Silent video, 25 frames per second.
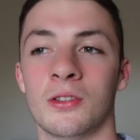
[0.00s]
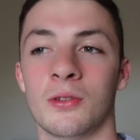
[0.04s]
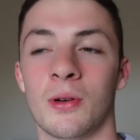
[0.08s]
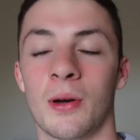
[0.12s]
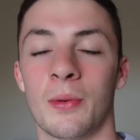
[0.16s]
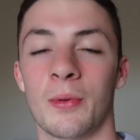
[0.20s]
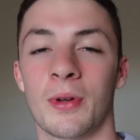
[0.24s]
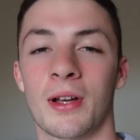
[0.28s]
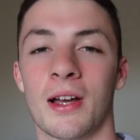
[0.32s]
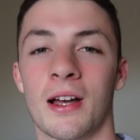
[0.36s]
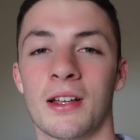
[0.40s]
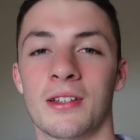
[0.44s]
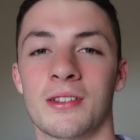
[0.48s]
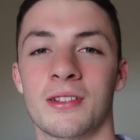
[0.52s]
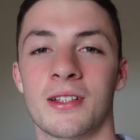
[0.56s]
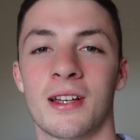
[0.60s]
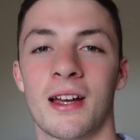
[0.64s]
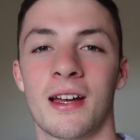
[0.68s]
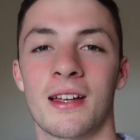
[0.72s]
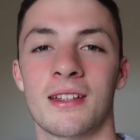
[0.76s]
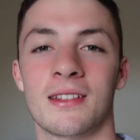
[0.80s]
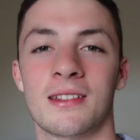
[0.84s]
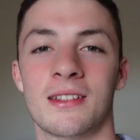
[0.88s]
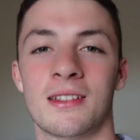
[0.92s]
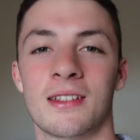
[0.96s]
So I will catch you
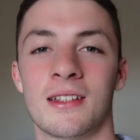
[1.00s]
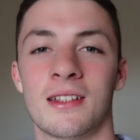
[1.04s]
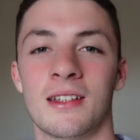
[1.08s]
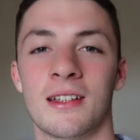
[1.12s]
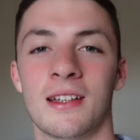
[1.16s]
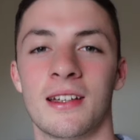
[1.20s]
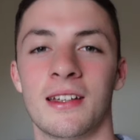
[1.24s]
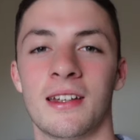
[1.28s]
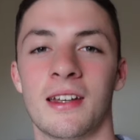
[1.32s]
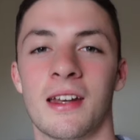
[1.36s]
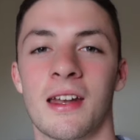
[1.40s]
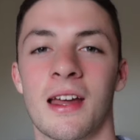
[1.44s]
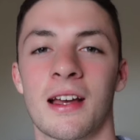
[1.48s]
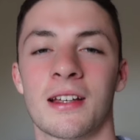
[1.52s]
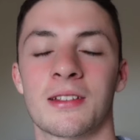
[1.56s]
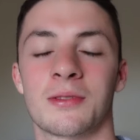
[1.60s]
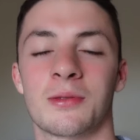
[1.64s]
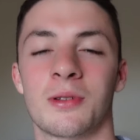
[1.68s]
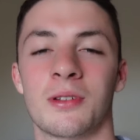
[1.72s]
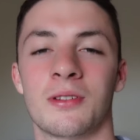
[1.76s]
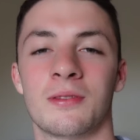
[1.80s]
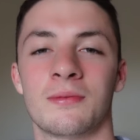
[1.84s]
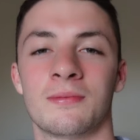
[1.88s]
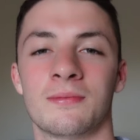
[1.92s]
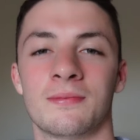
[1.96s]
guys in the
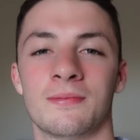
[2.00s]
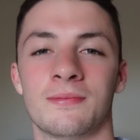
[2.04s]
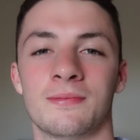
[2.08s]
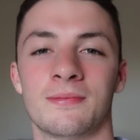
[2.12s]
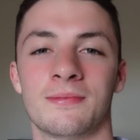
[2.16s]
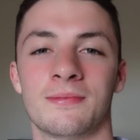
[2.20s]
next one.